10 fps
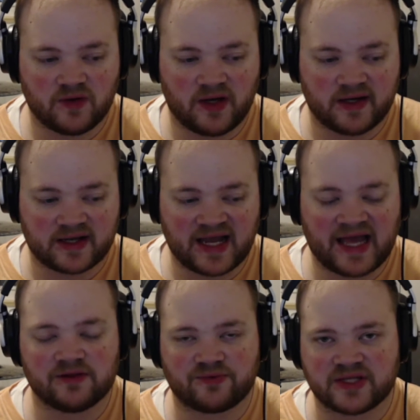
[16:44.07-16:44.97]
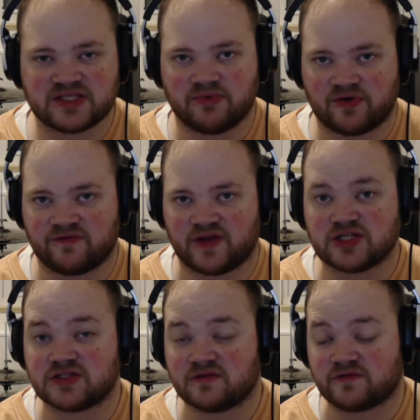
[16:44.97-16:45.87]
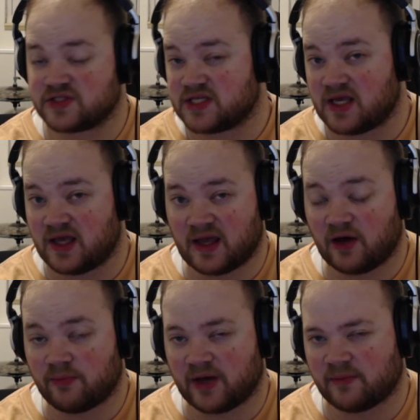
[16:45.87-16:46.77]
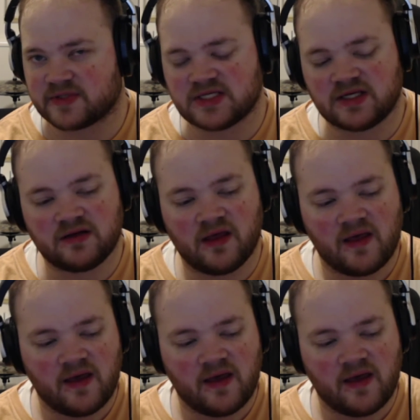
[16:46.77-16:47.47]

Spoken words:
Kylo Ren's motivation for seeking out Palpatine.